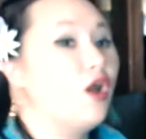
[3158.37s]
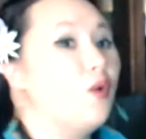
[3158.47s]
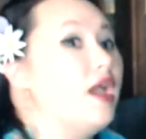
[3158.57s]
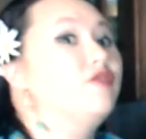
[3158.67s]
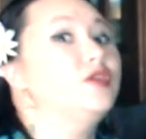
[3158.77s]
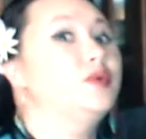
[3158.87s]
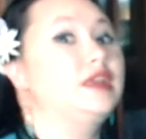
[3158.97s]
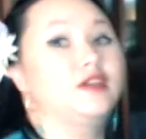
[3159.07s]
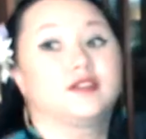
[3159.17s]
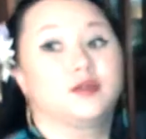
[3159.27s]
everyone
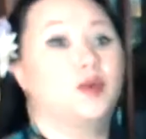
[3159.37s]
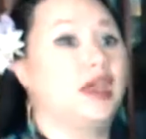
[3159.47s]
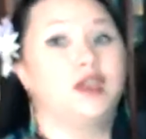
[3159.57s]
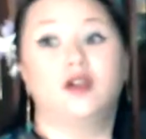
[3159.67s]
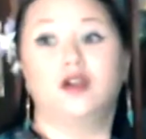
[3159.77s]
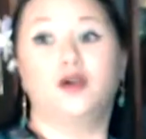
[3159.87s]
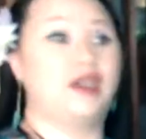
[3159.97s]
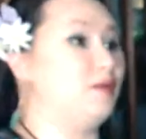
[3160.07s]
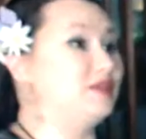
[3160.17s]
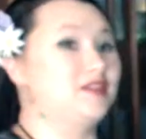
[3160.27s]
here is awake. Mm-hmm.
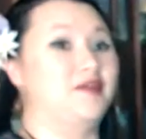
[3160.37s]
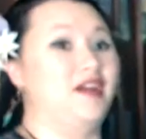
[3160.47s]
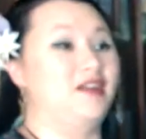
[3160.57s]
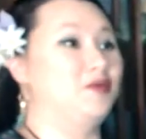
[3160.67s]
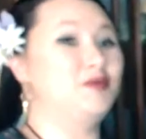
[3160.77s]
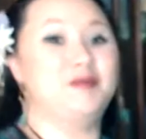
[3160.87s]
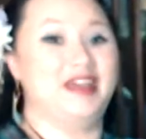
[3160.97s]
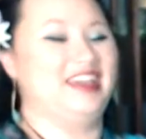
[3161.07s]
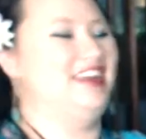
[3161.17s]
Okay, what's going on? What are we playing?